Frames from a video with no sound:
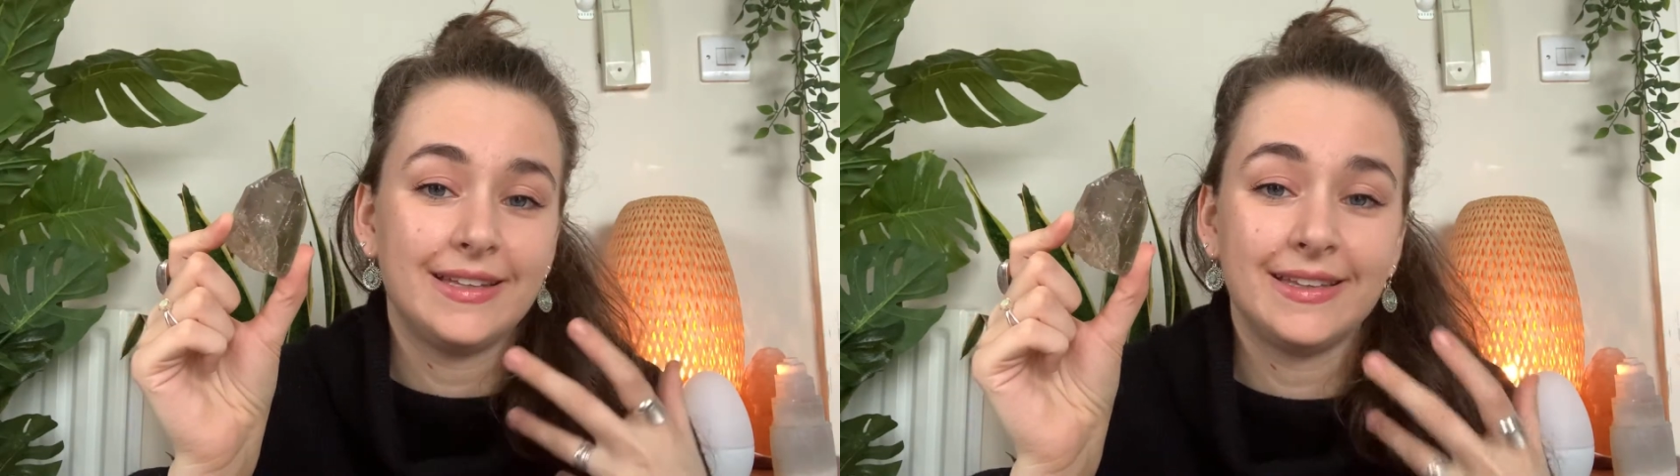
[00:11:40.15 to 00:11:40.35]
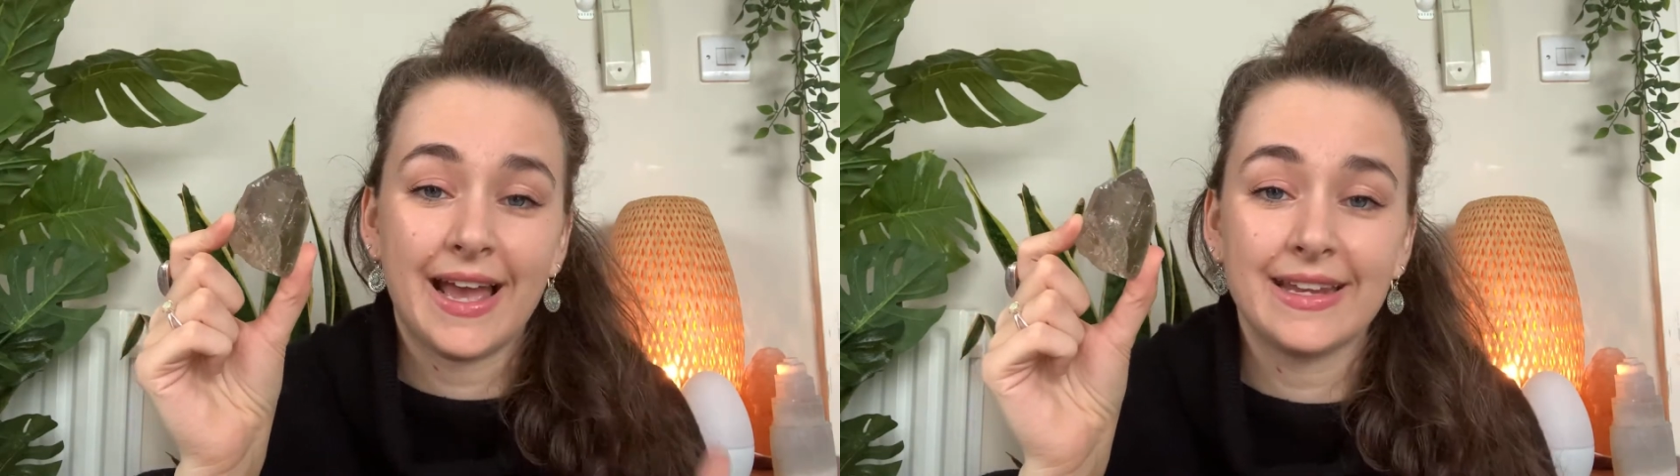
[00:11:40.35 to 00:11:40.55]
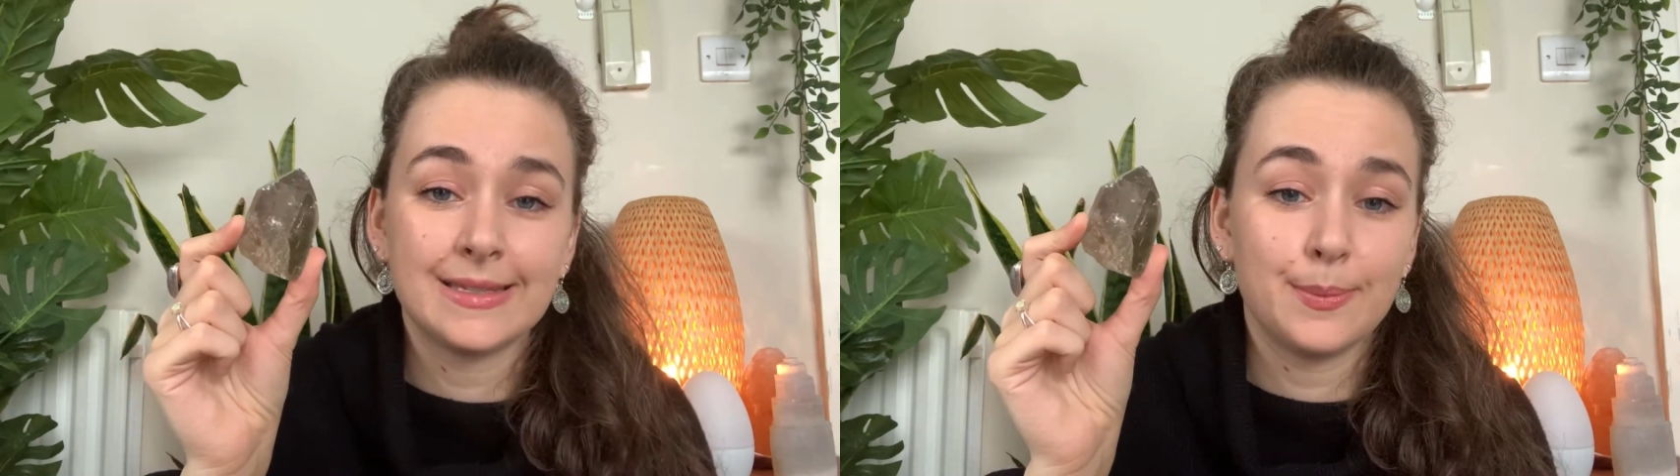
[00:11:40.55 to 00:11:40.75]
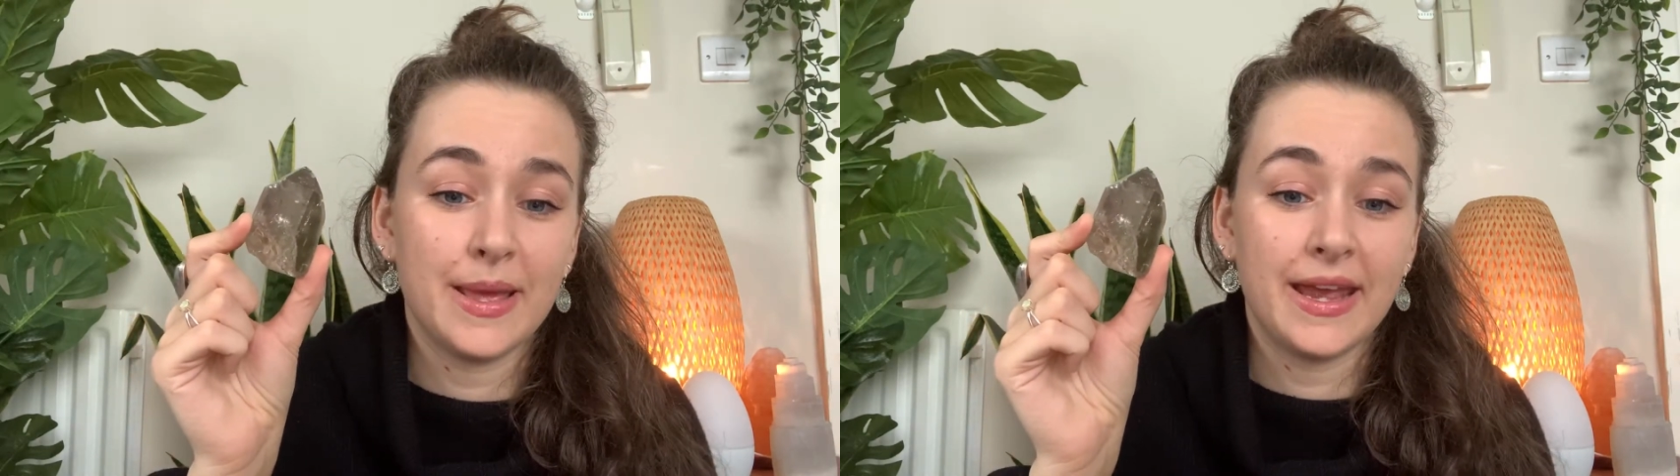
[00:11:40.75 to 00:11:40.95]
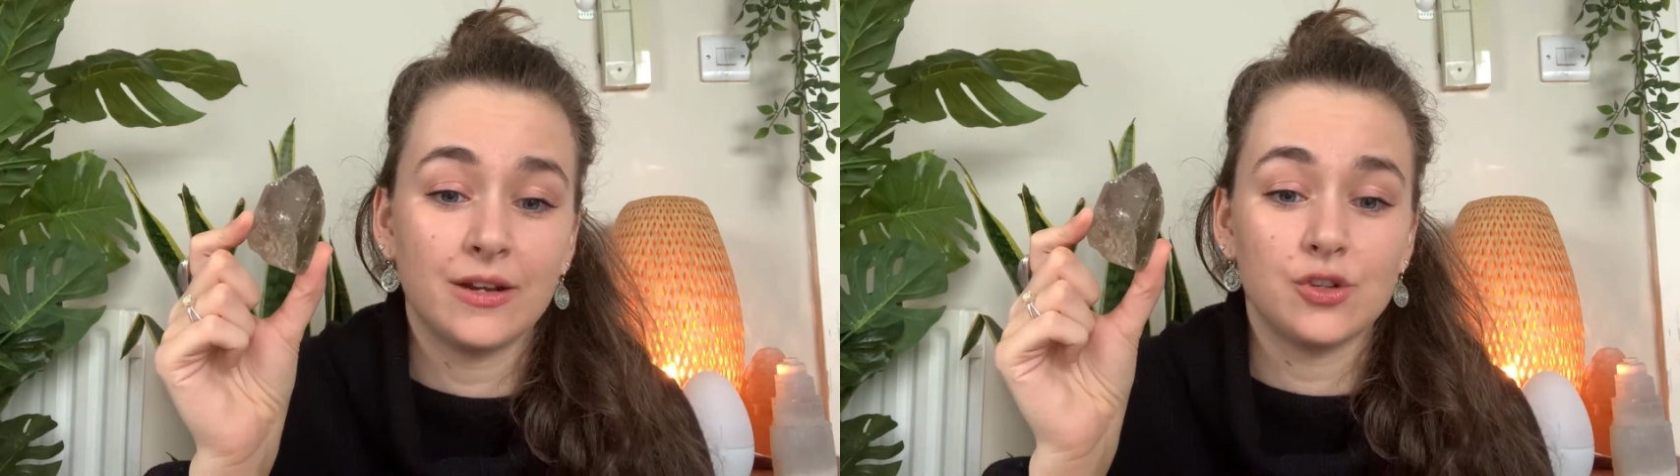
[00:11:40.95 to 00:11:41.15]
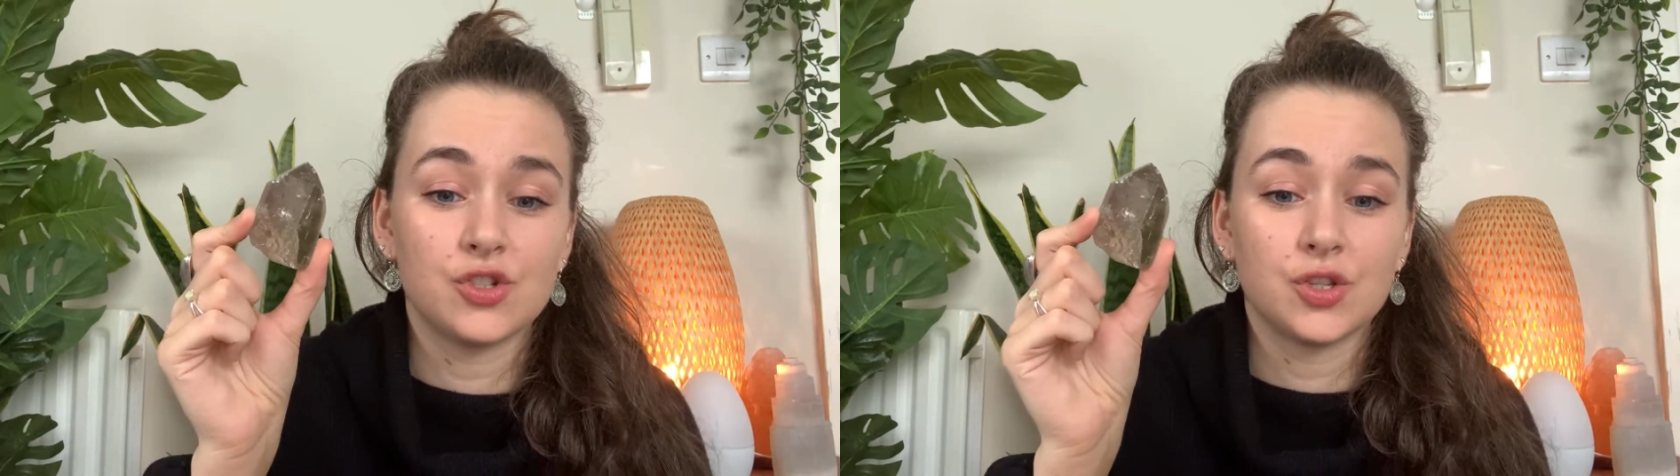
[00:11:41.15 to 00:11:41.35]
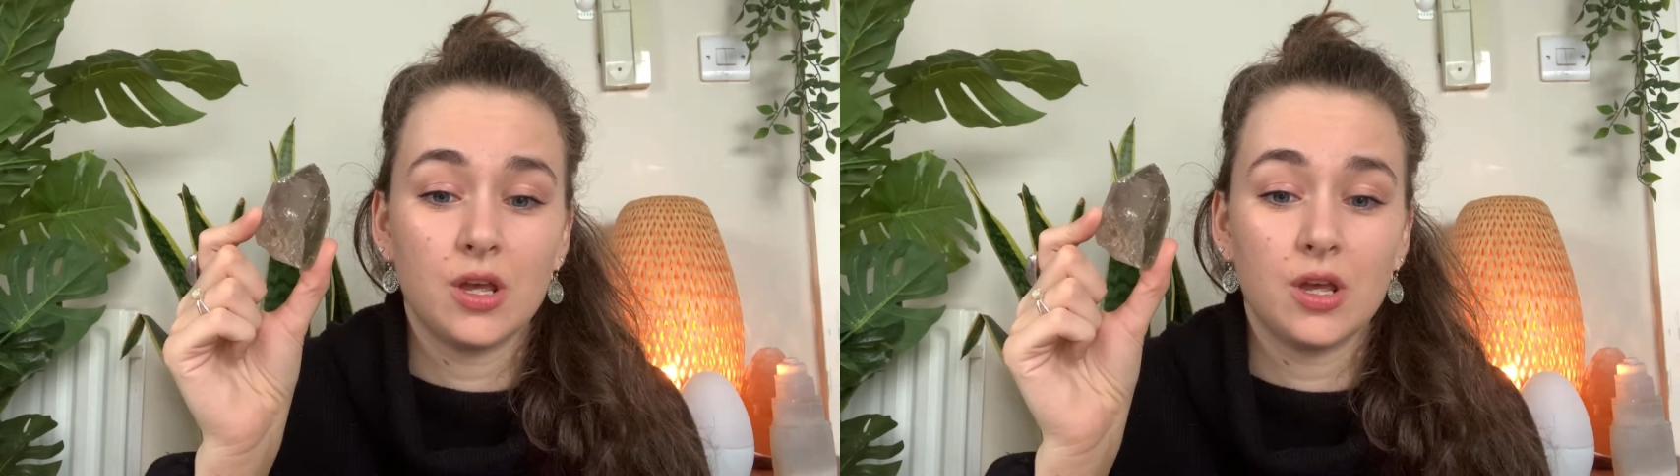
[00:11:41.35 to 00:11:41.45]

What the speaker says: nightmares.